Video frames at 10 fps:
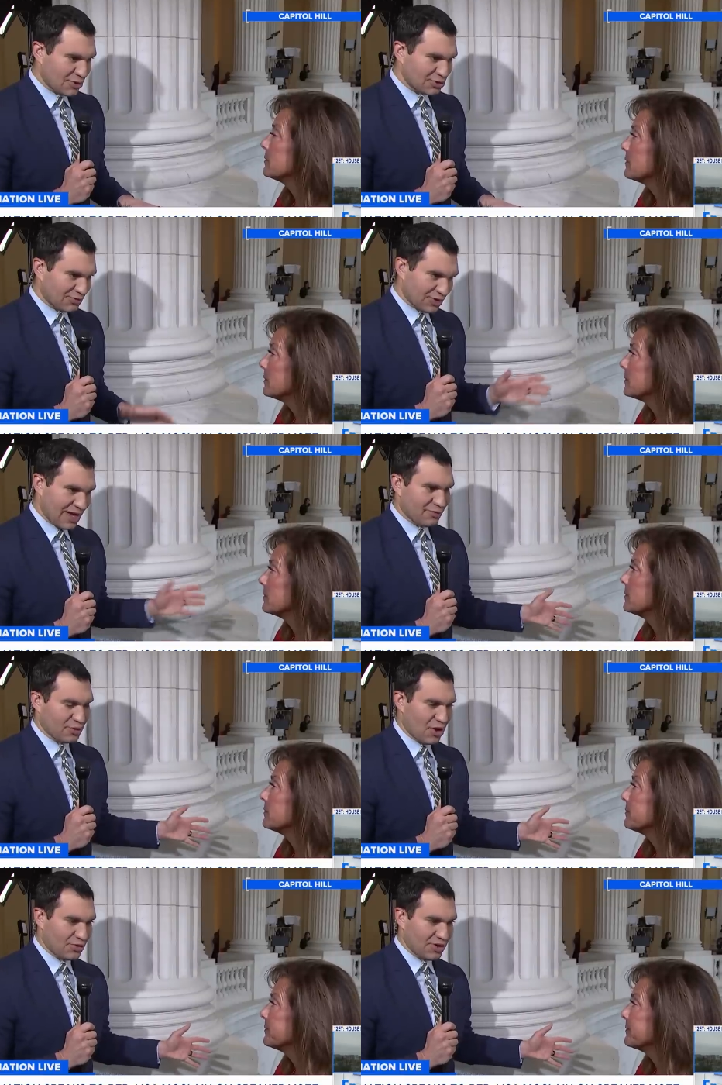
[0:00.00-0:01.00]
Speaker 1: Social for
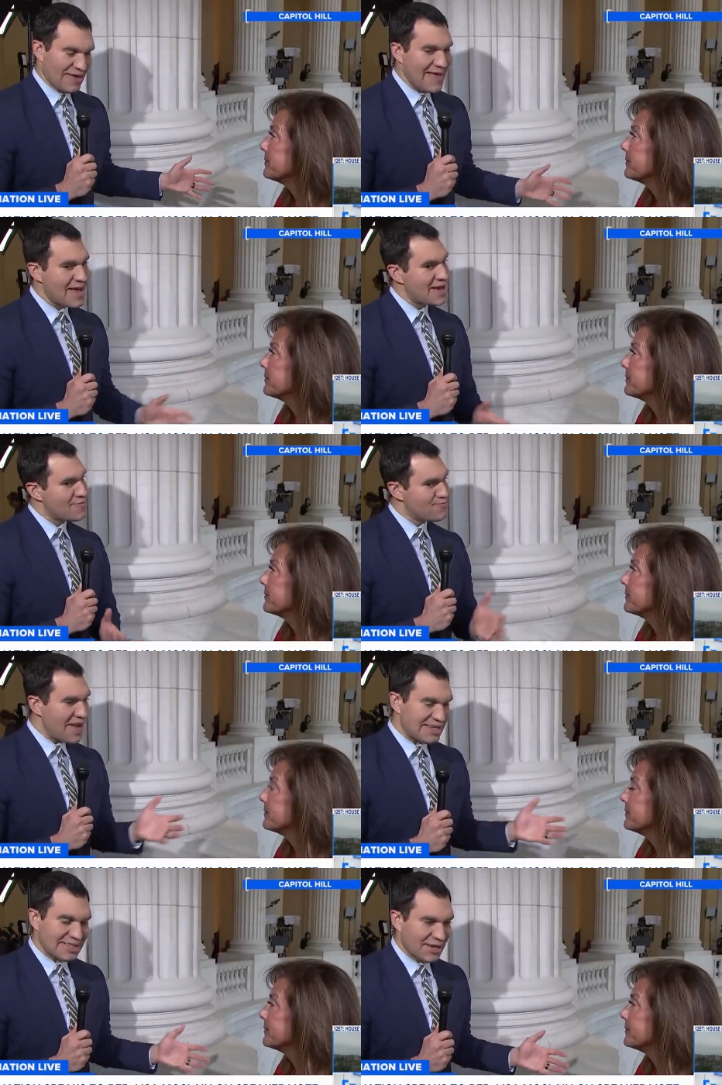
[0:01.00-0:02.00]
Kevin McCarthy,
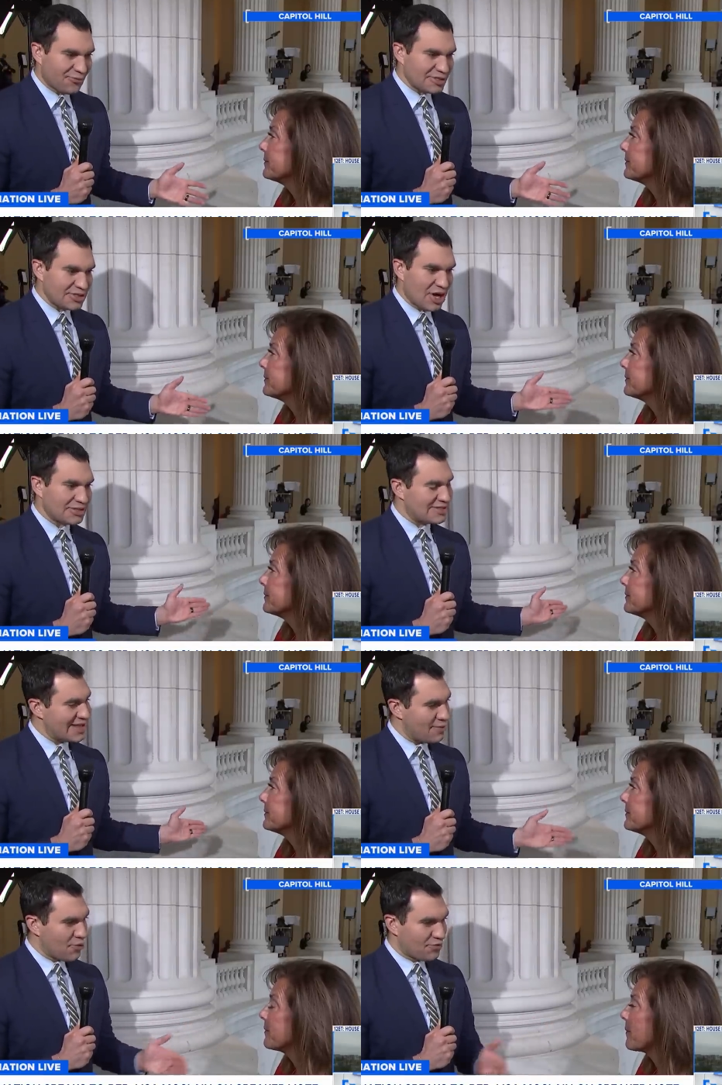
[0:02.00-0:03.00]
makes a difference at all?
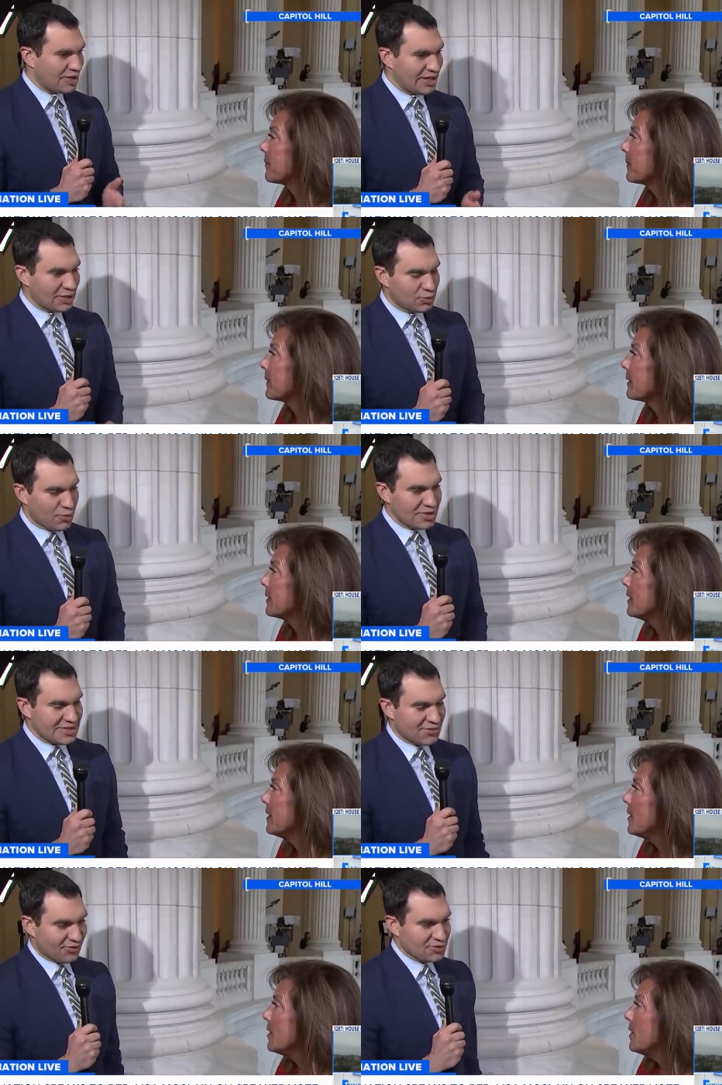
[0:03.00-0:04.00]
Does that move the needle when we
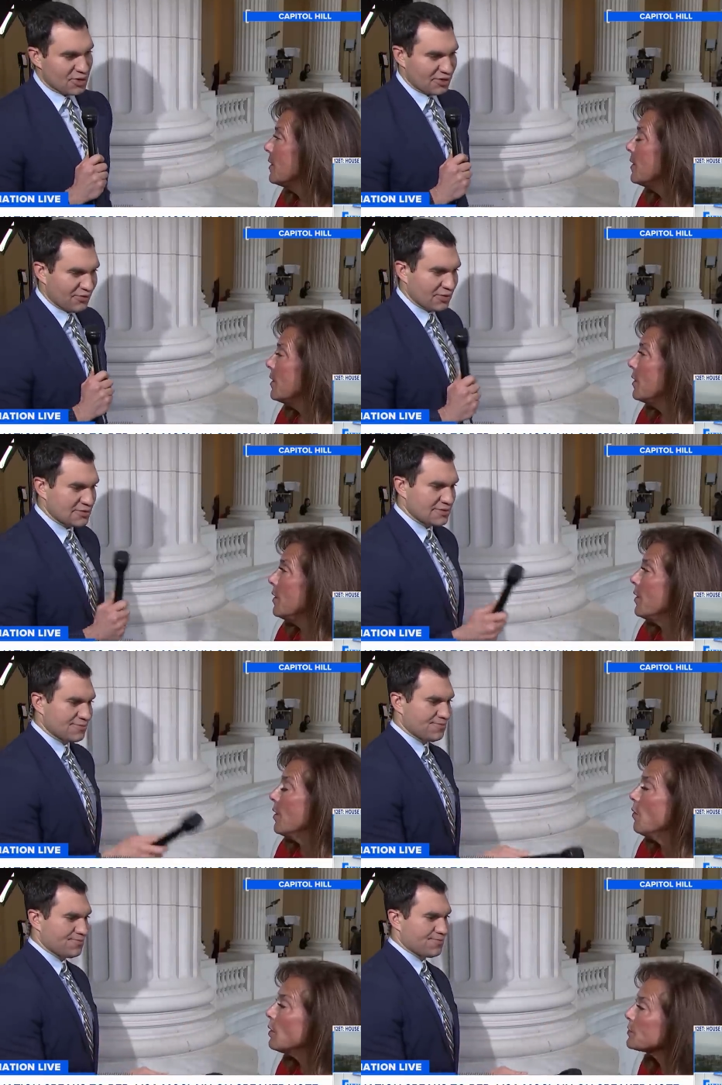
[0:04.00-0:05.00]
see the first round of
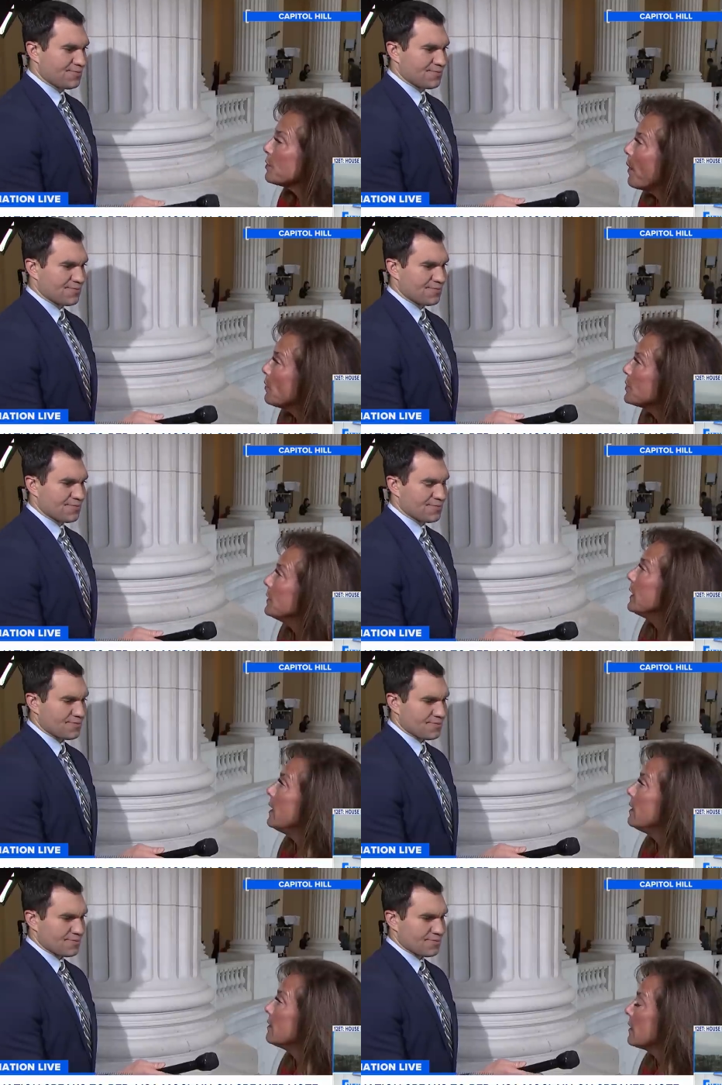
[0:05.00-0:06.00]
votes?
Speaker 2: Well,
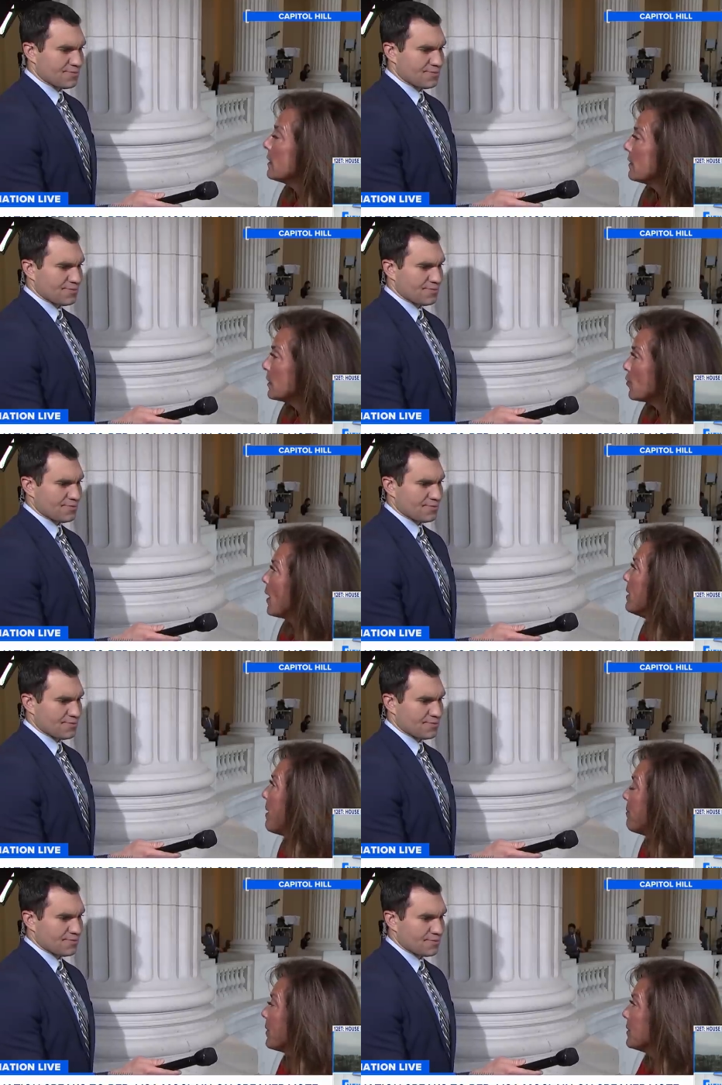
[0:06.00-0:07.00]
supposedly the 20
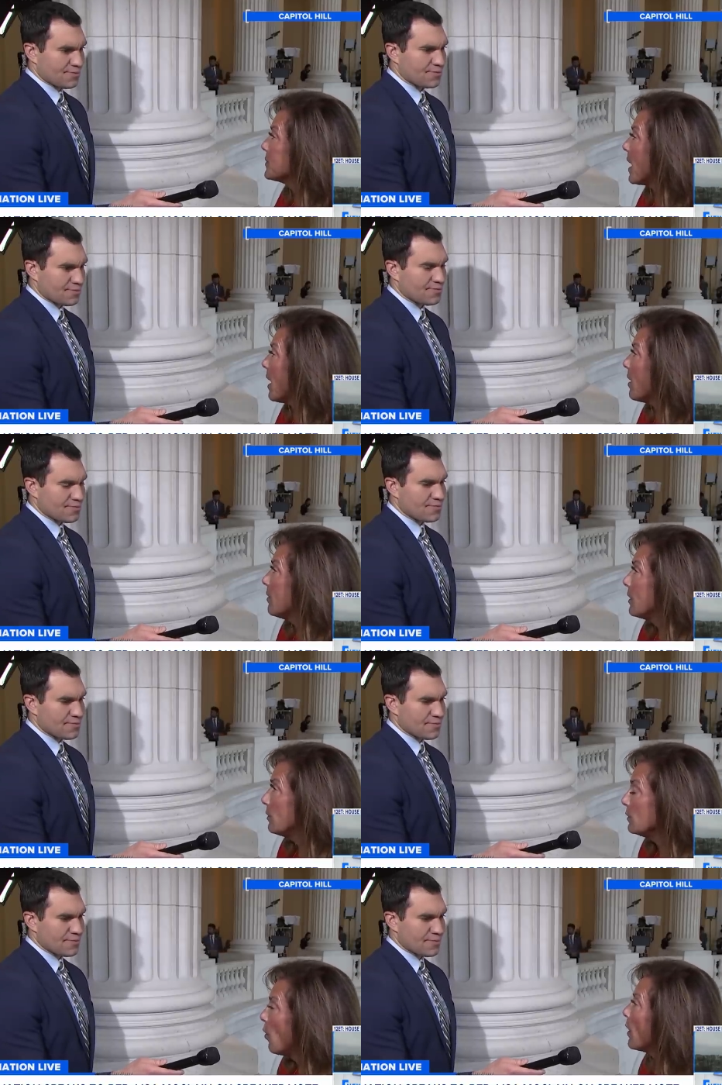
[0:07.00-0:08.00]
members are, you
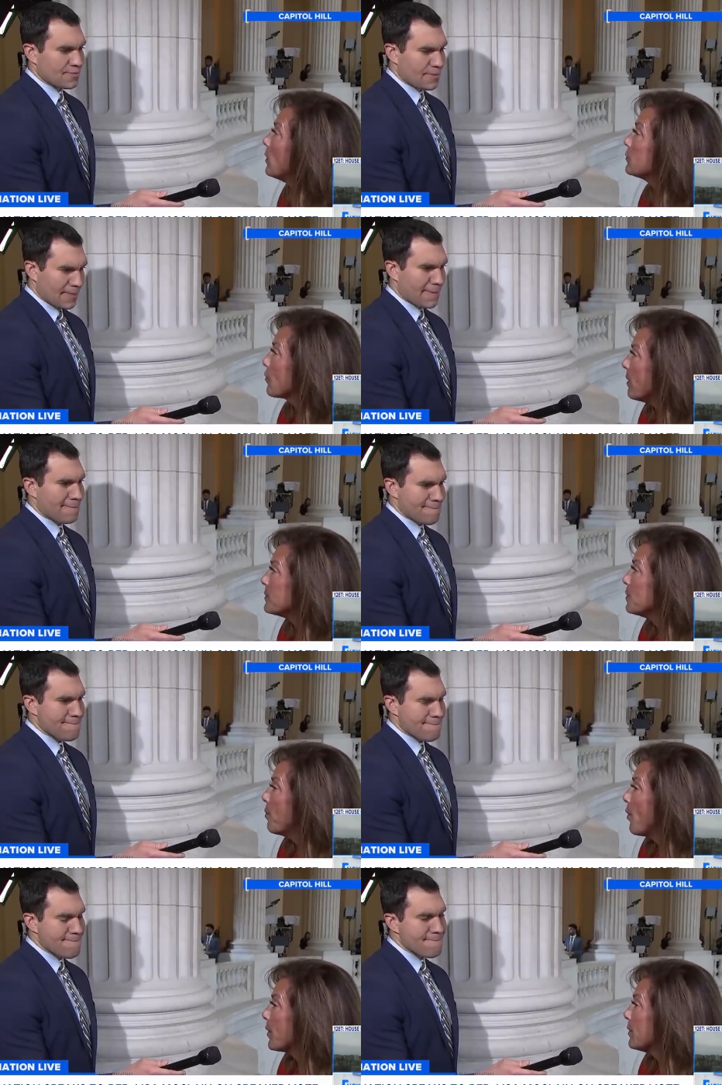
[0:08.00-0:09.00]
know, loyal Trump
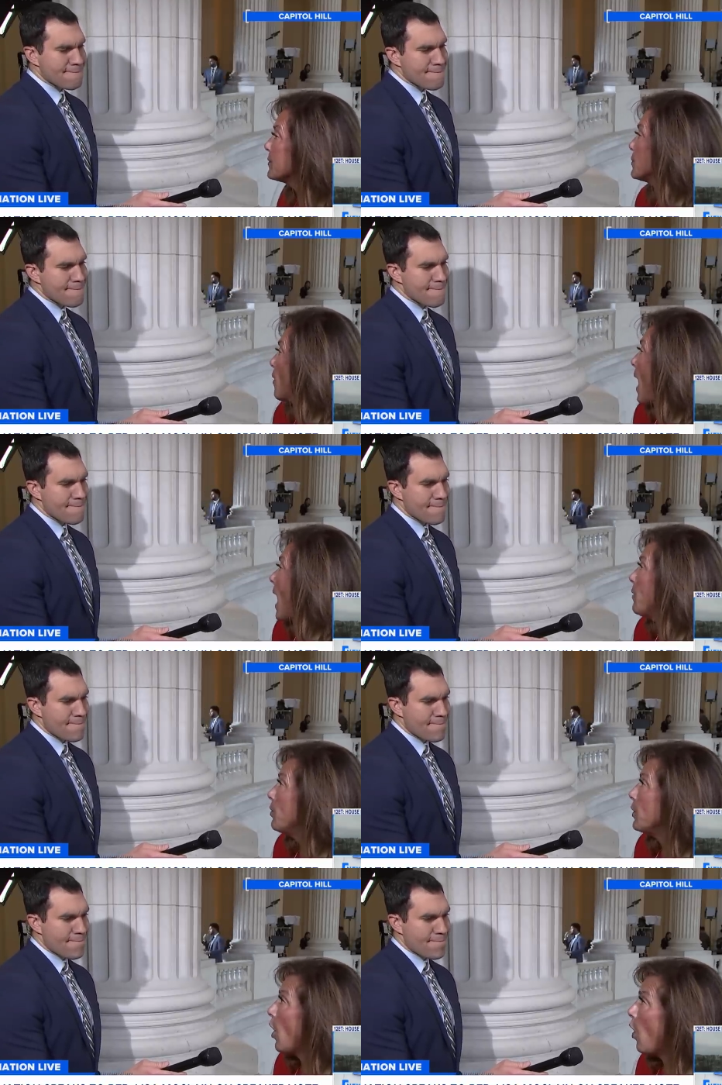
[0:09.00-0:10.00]
supporters, so I
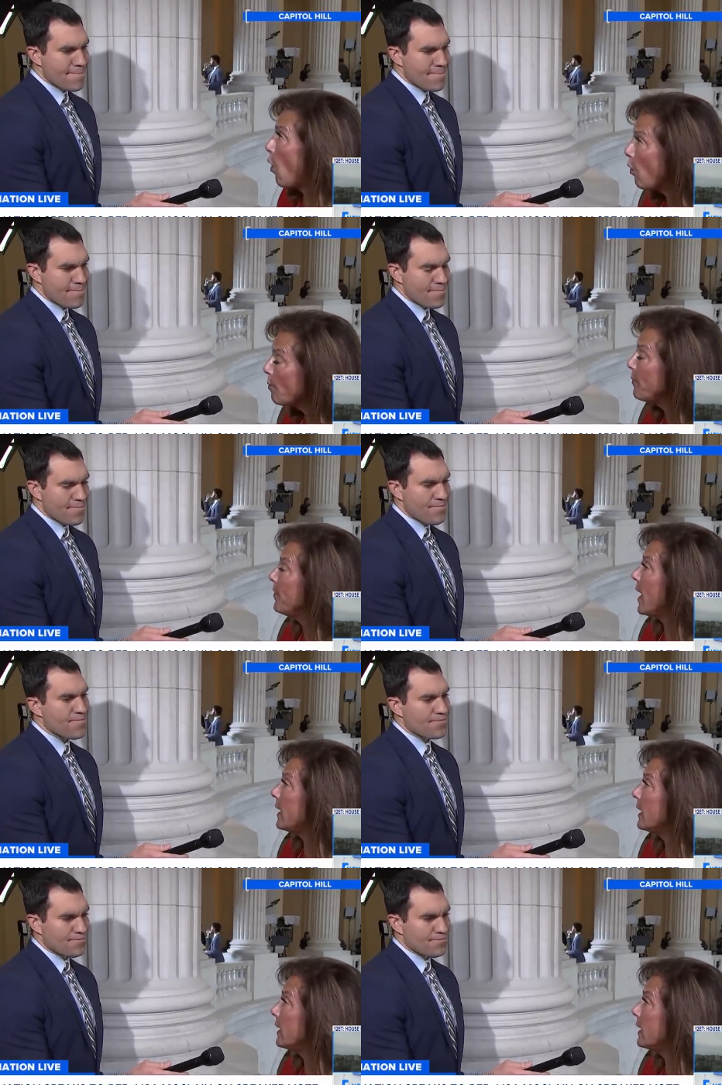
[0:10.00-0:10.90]
would hope that